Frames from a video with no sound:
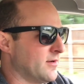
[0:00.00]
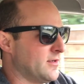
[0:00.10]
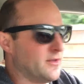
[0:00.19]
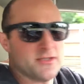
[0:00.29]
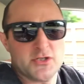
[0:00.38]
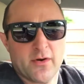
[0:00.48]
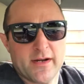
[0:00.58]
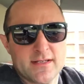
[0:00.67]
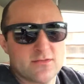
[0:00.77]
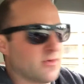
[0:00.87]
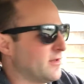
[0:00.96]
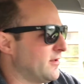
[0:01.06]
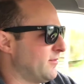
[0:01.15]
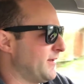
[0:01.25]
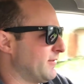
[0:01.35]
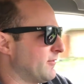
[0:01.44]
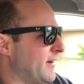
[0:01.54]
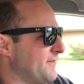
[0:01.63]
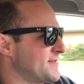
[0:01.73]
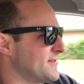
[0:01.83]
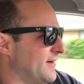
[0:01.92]
the joints were a little bit rough,
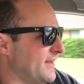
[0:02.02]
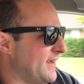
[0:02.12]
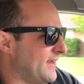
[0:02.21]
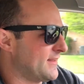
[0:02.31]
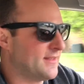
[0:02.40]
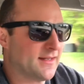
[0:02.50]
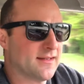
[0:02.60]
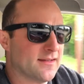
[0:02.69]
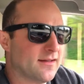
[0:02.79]
so I think